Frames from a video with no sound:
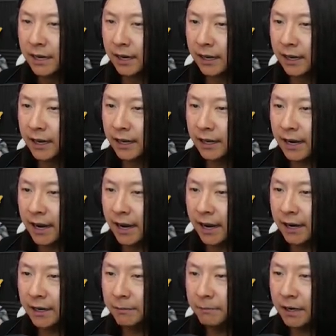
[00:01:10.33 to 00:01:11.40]
again,
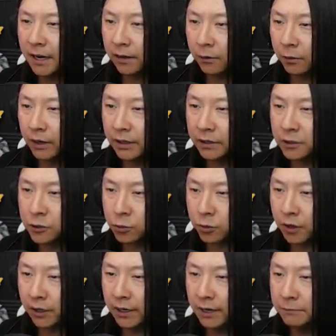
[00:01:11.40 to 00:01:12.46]
I am not great at these
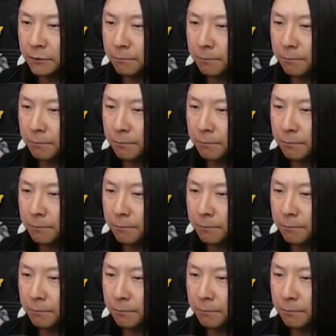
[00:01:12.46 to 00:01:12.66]
truck games.